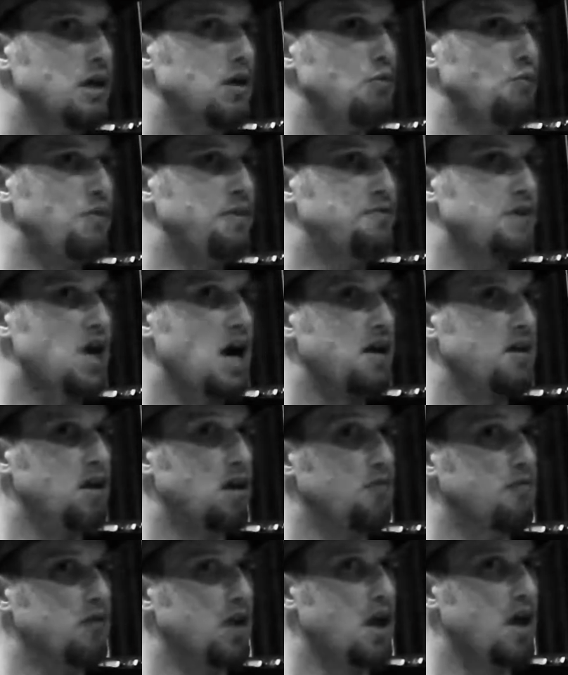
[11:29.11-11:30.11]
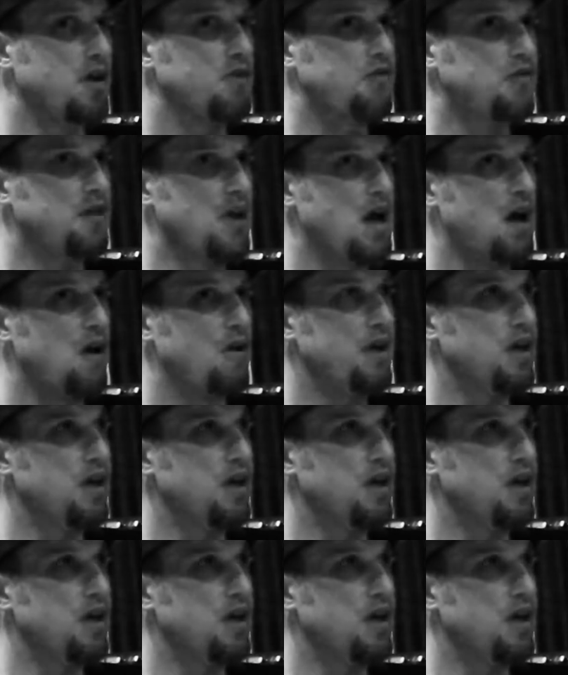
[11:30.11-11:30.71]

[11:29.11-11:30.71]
we've kind of lost our